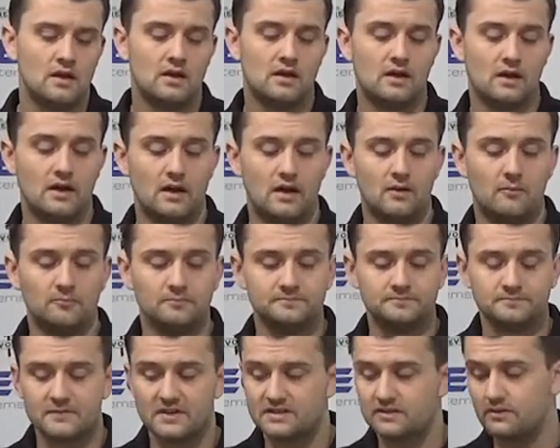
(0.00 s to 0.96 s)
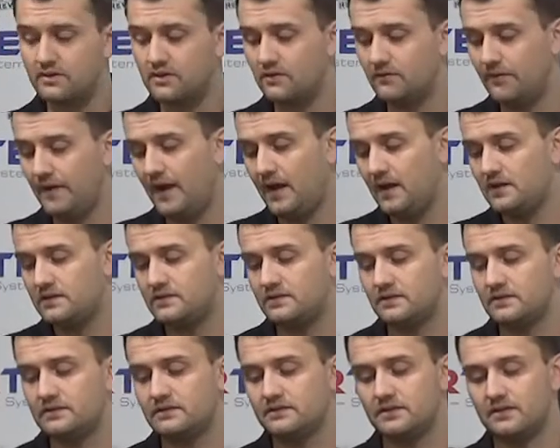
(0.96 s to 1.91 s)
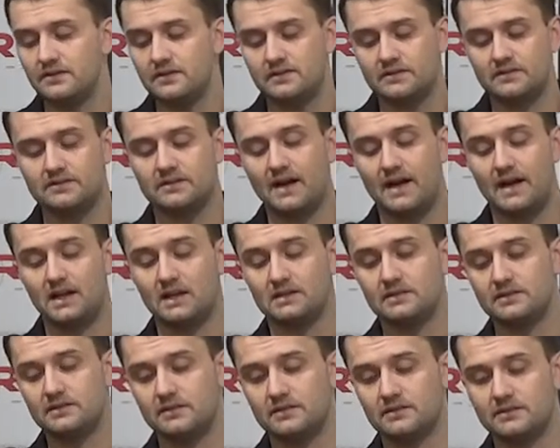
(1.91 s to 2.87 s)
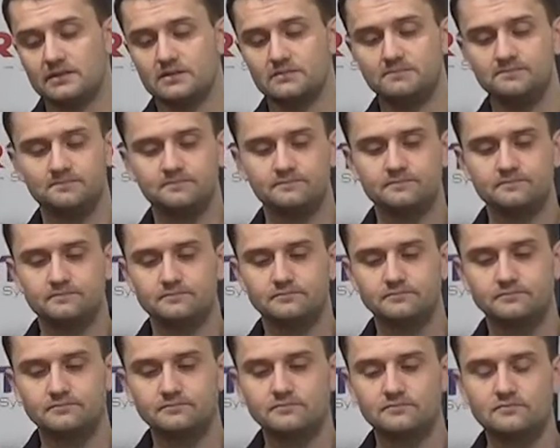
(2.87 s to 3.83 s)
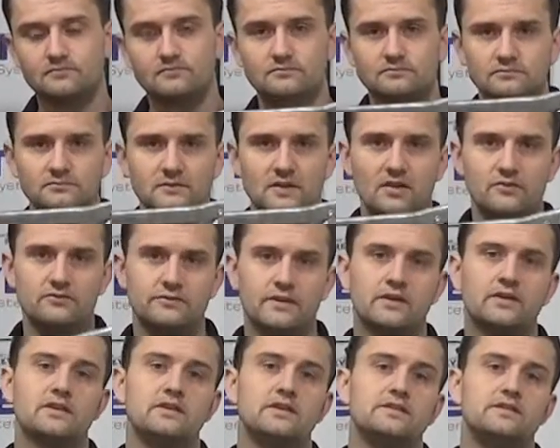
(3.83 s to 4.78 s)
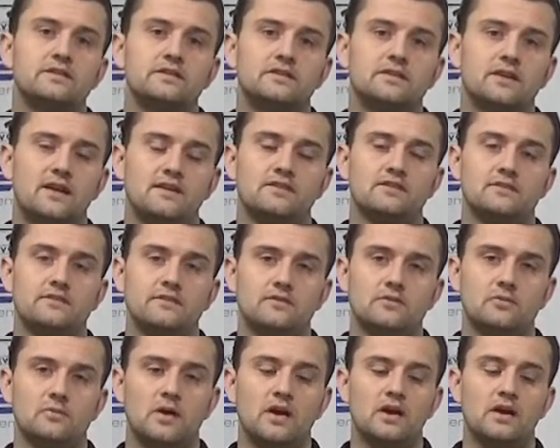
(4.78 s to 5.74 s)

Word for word: Um, so the advantages to this style of system, very easy to change a tube.